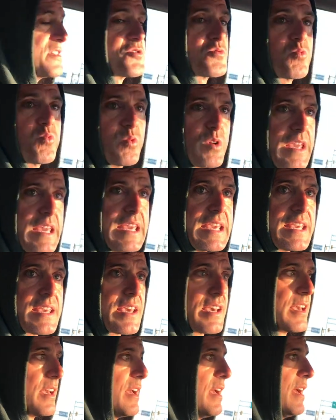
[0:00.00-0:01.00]
each week
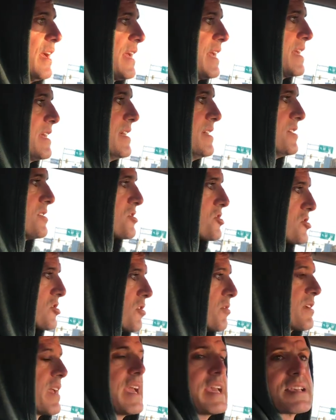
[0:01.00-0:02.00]
is
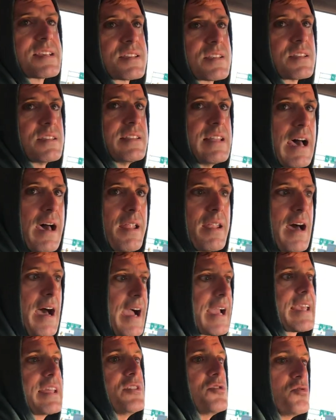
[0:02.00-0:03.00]
showcase that
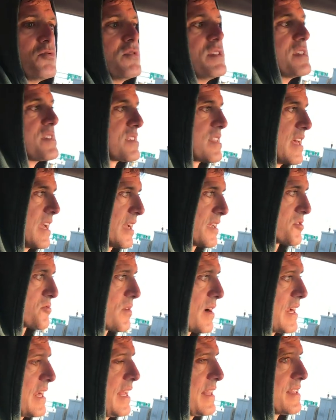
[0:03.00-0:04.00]
I can do these things
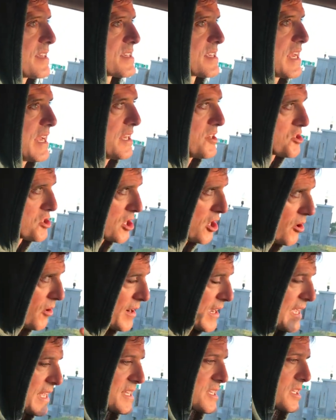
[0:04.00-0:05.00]
right at this age. So
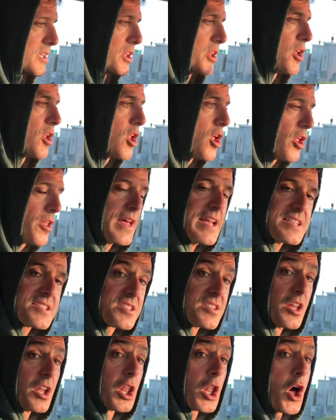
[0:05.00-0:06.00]
it's
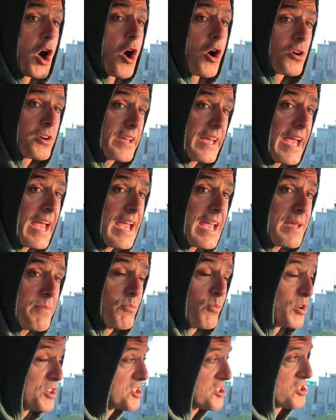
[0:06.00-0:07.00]
the long
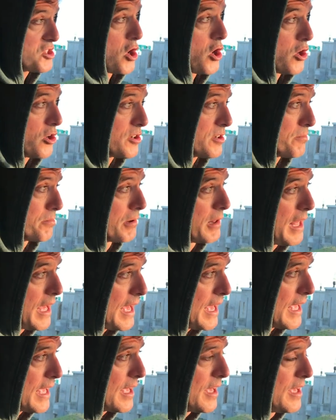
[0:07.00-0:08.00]
game, which is hard to
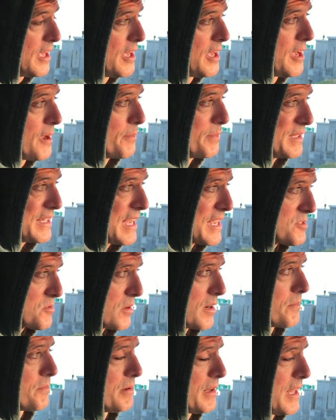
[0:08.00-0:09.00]
play, but that's what I'm